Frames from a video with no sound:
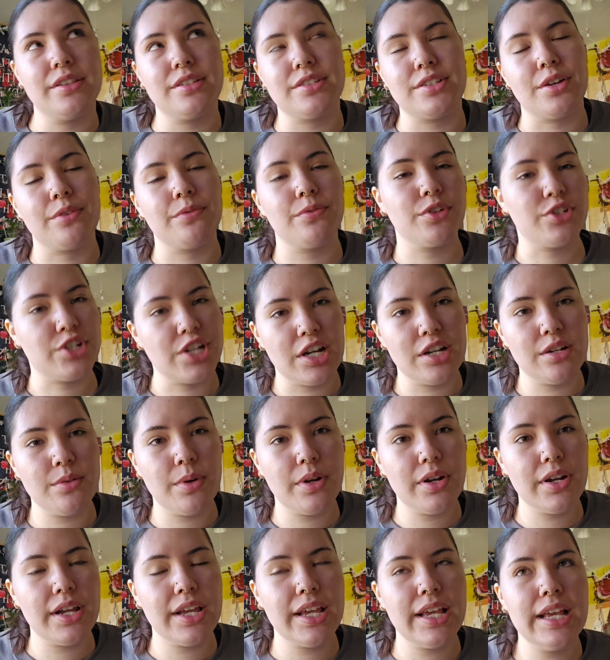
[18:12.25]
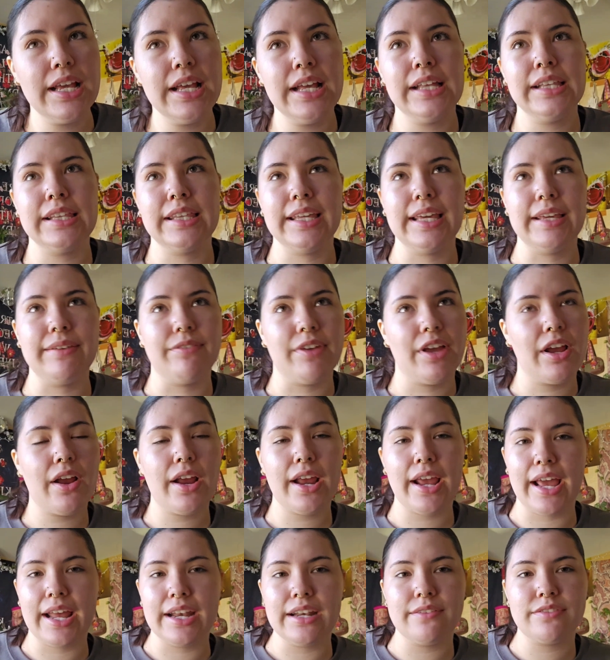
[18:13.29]
So for January, the
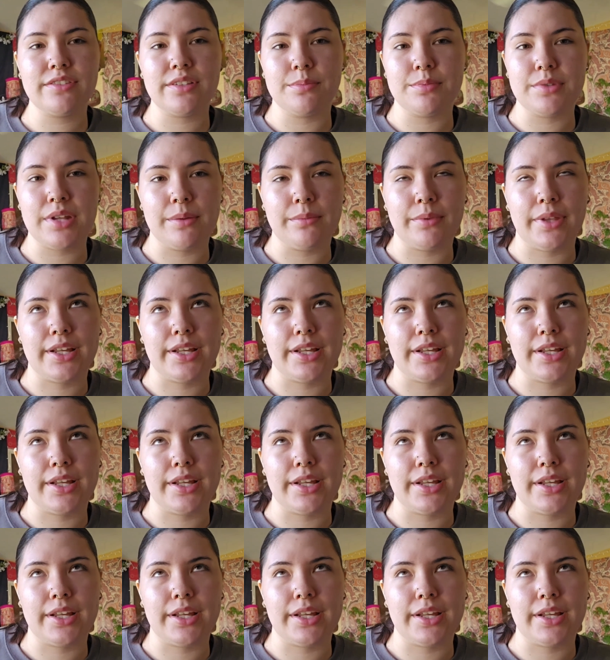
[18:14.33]
very end of September,